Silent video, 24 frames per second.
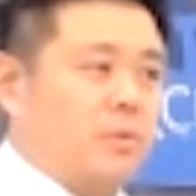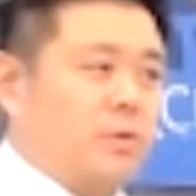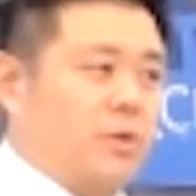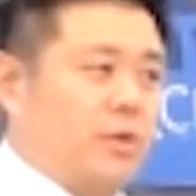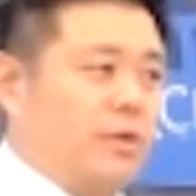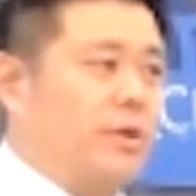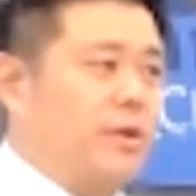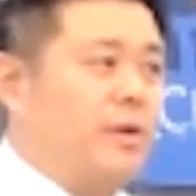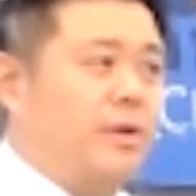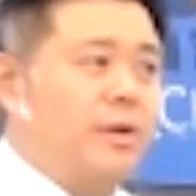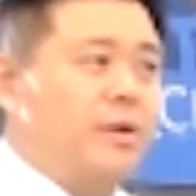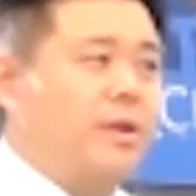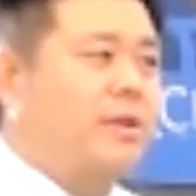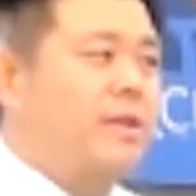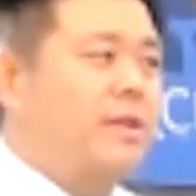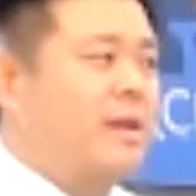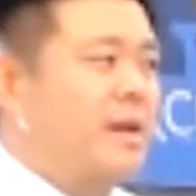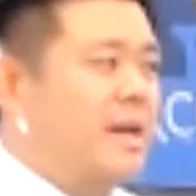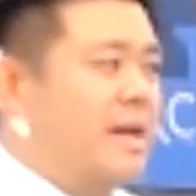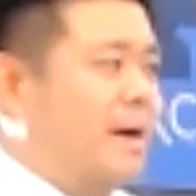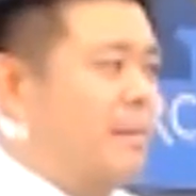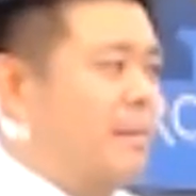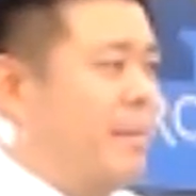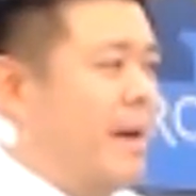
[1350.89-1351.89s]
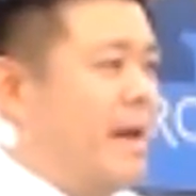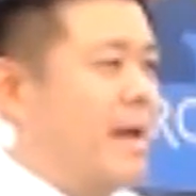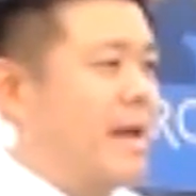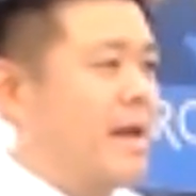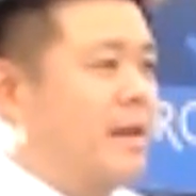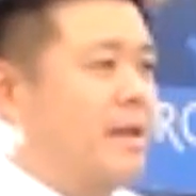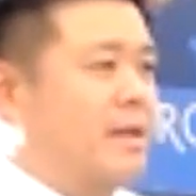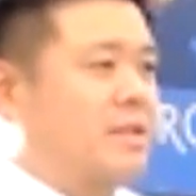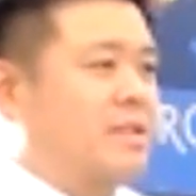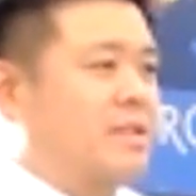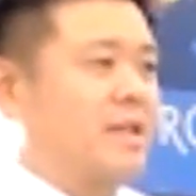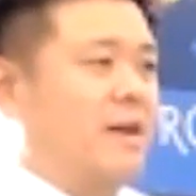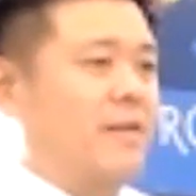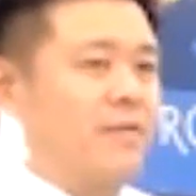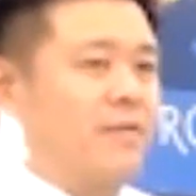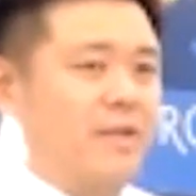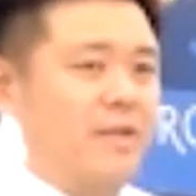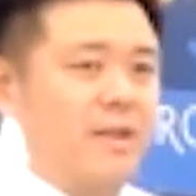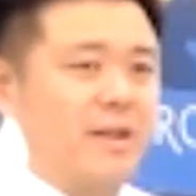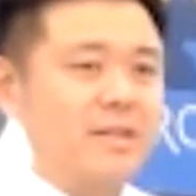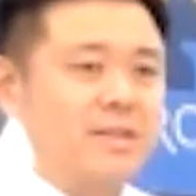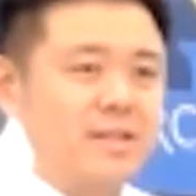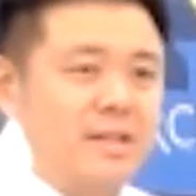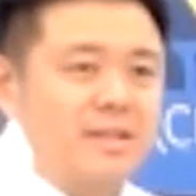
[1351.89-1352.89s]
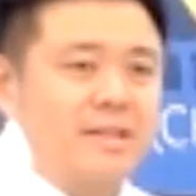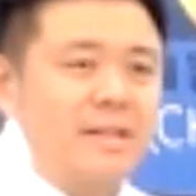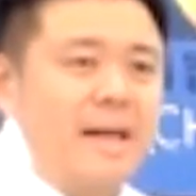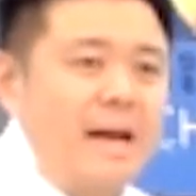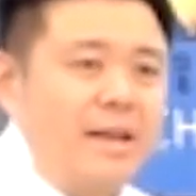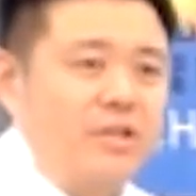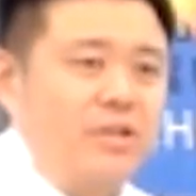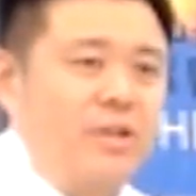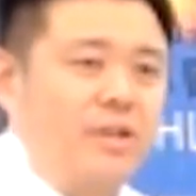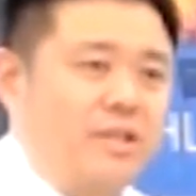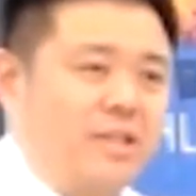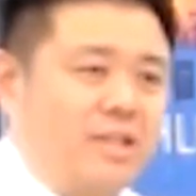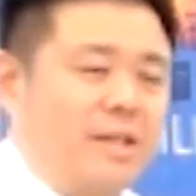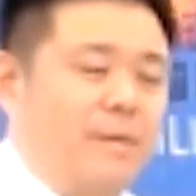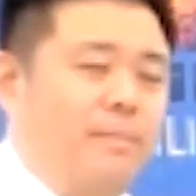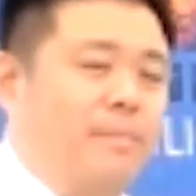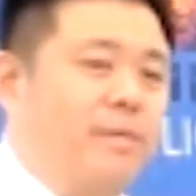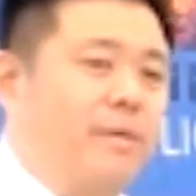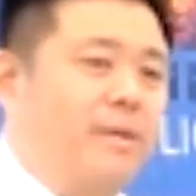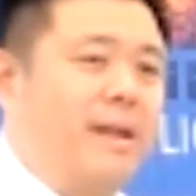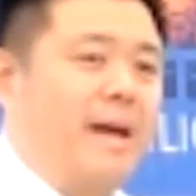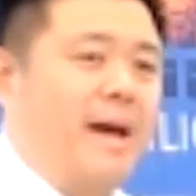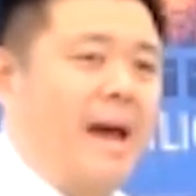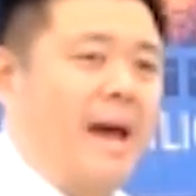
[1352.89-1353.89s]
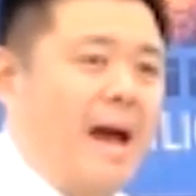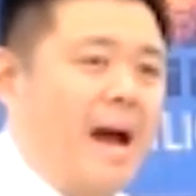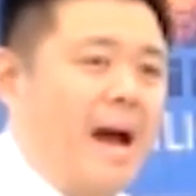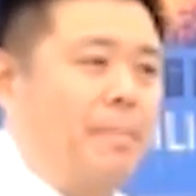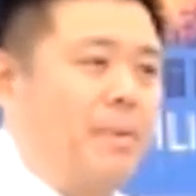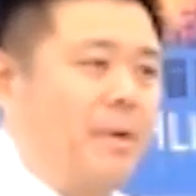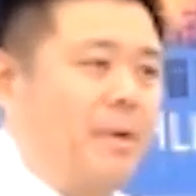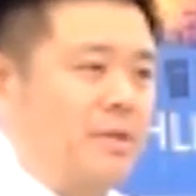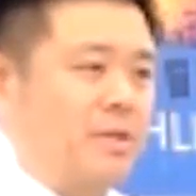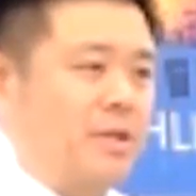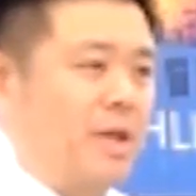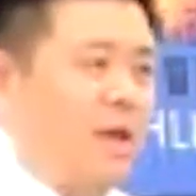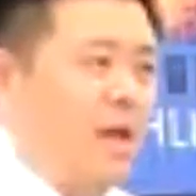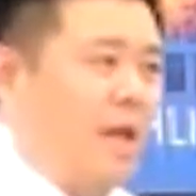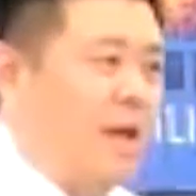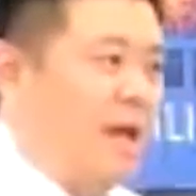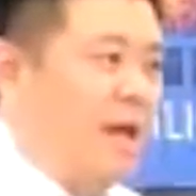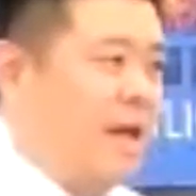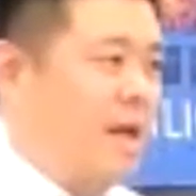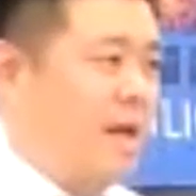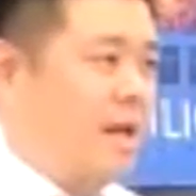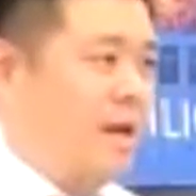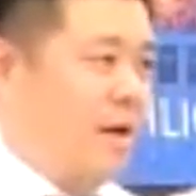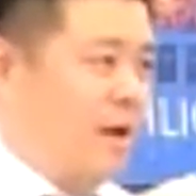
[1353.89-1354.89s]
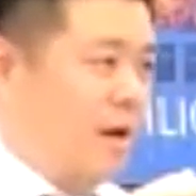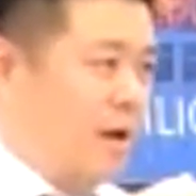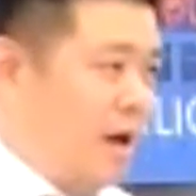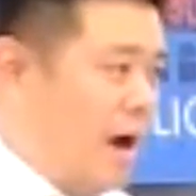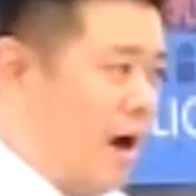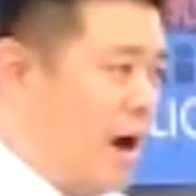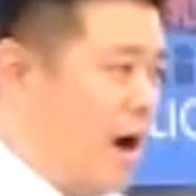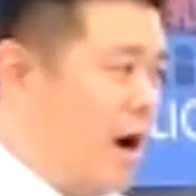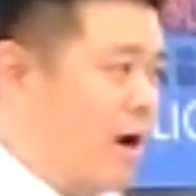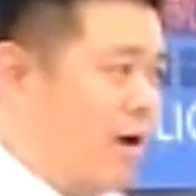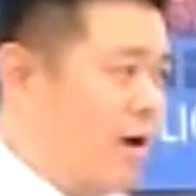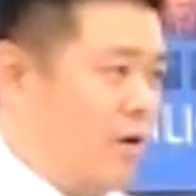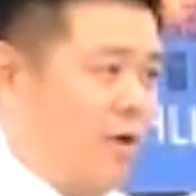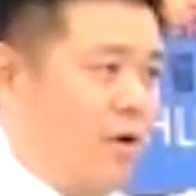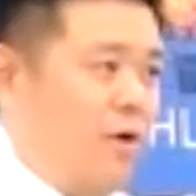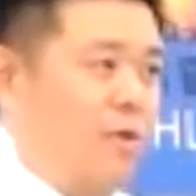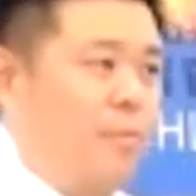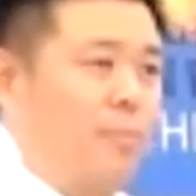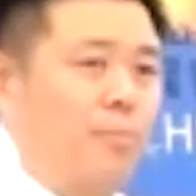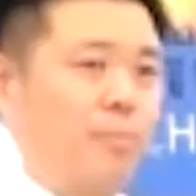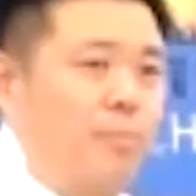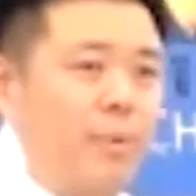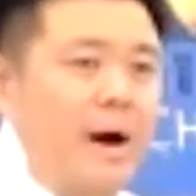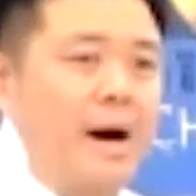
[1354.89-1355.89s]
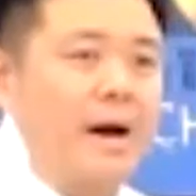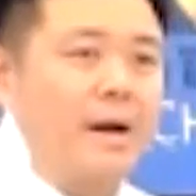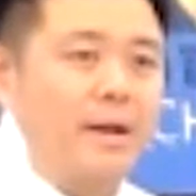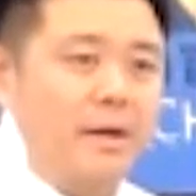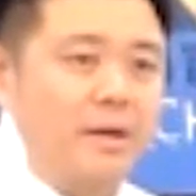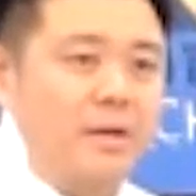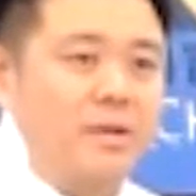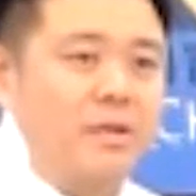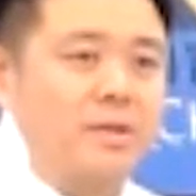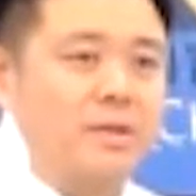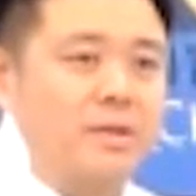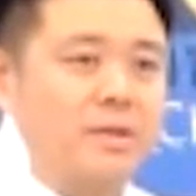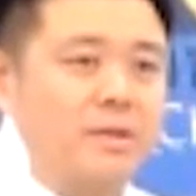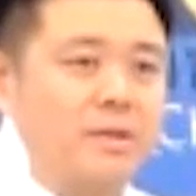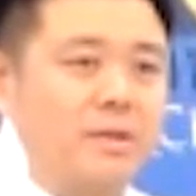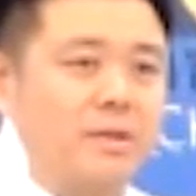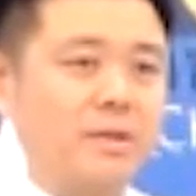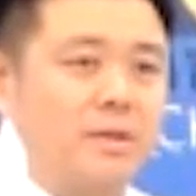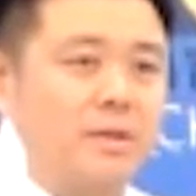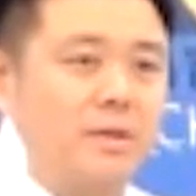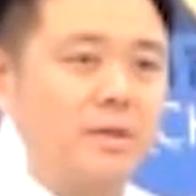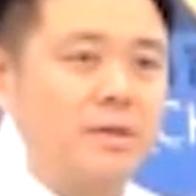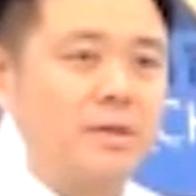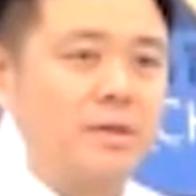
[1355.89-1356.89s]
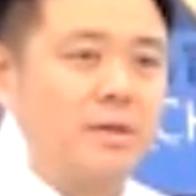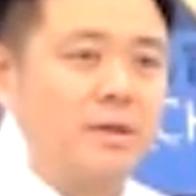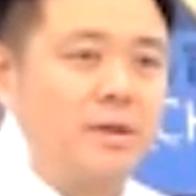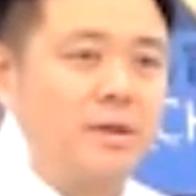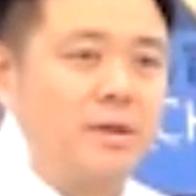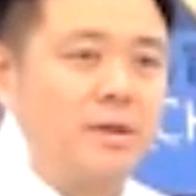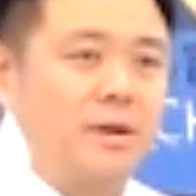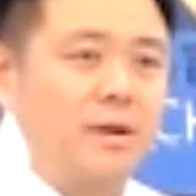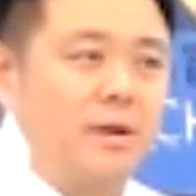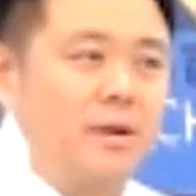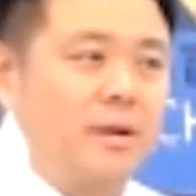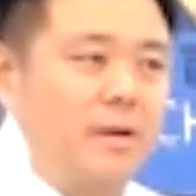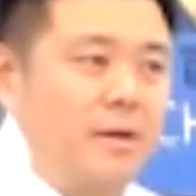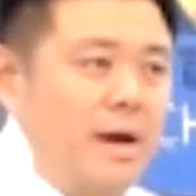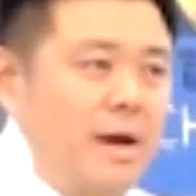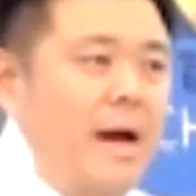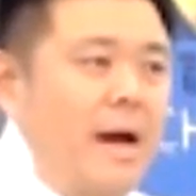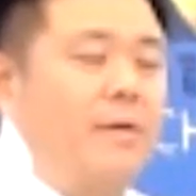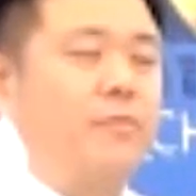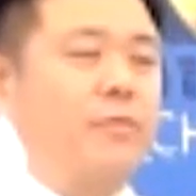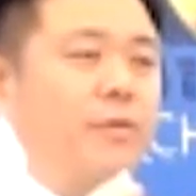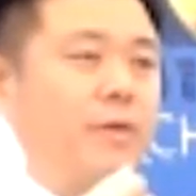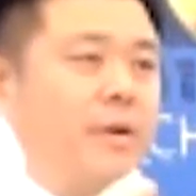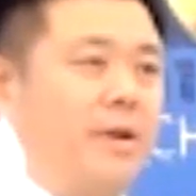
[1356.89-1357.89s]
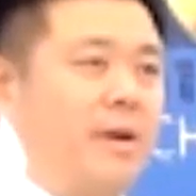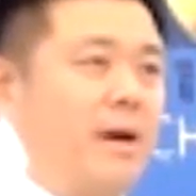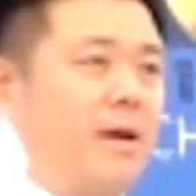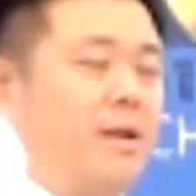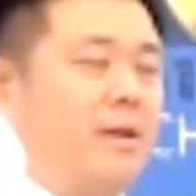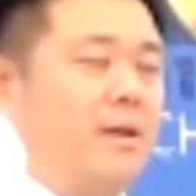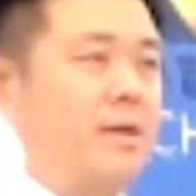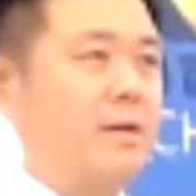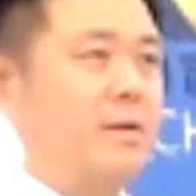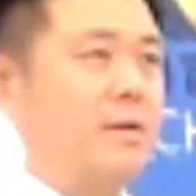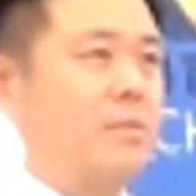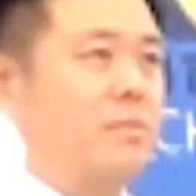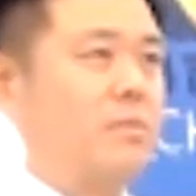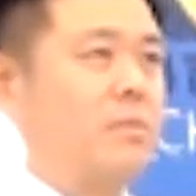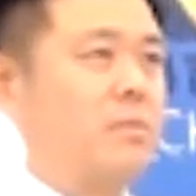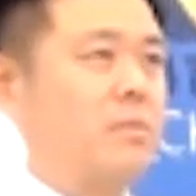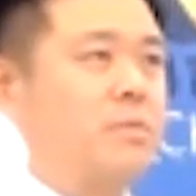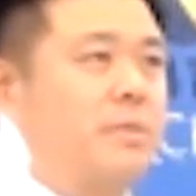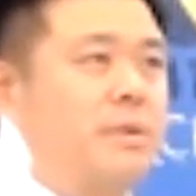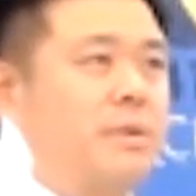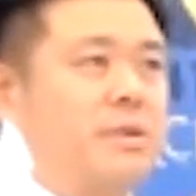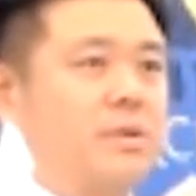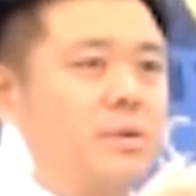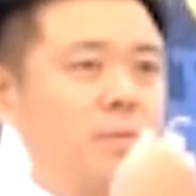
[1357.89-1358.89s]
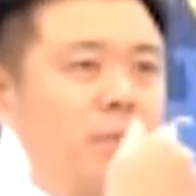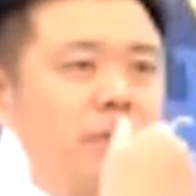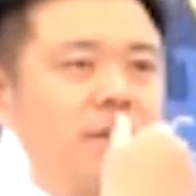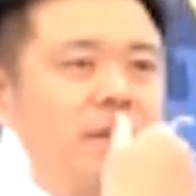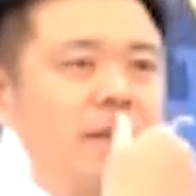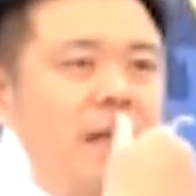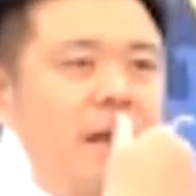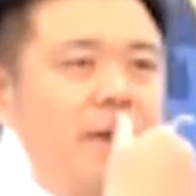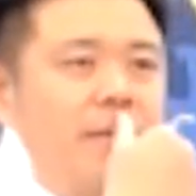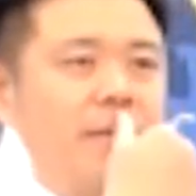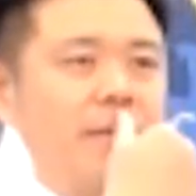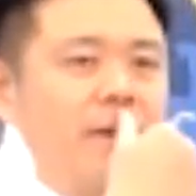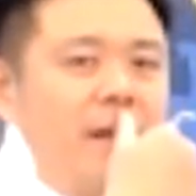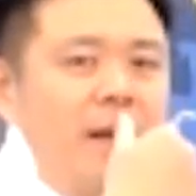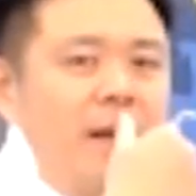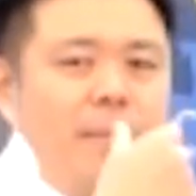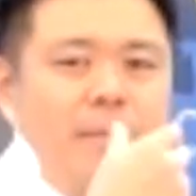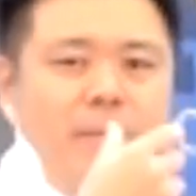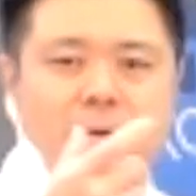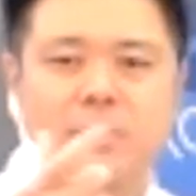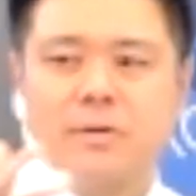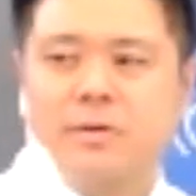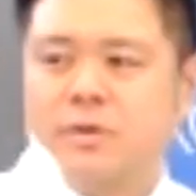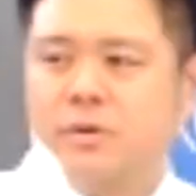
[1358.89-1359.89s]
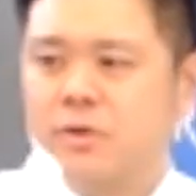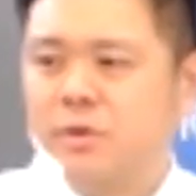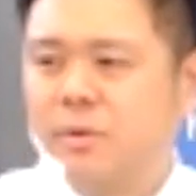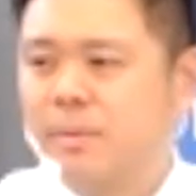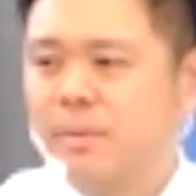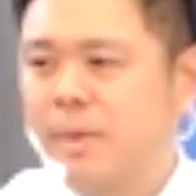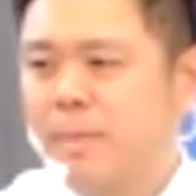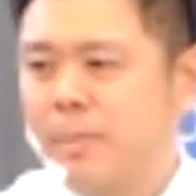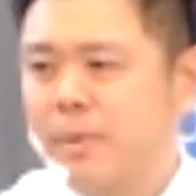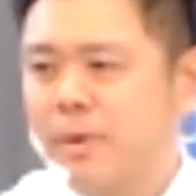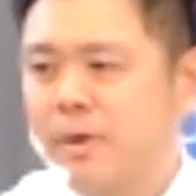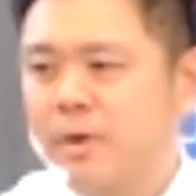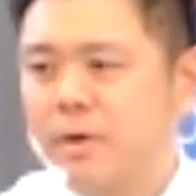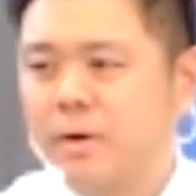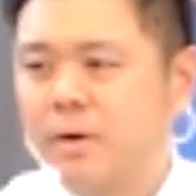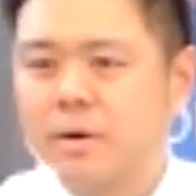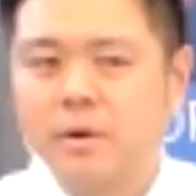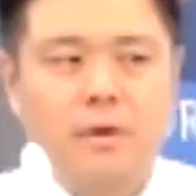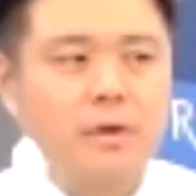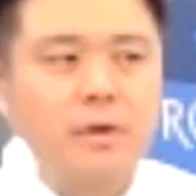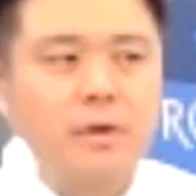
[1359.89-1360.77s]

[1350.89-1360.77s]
you think I'm making this up. This is actually something that happens in our bodies. I forget, what's the name of the chemical? Do you remember?